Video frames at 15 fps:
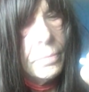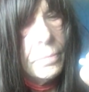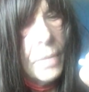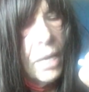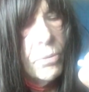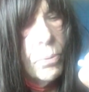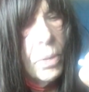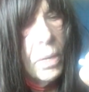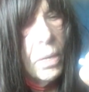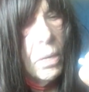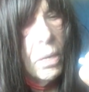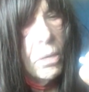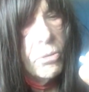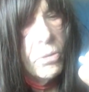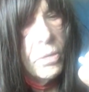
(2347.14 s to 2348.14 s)
That's when I
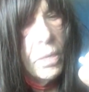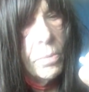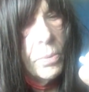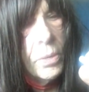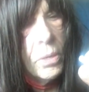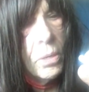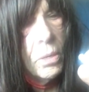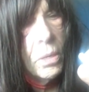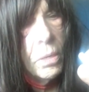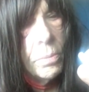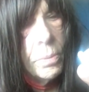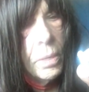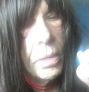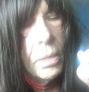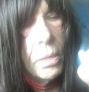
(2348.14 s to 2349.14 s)
auctioned everything off.
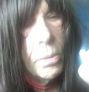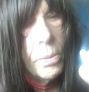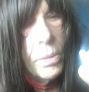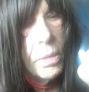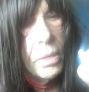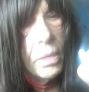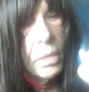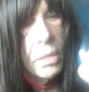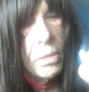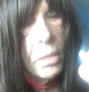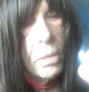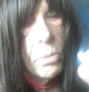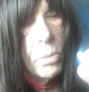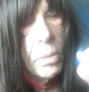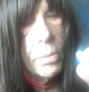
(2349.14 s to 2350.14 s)
I had everything, I just got
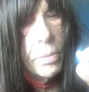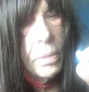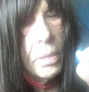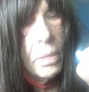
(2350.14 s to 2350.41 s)
rid of it.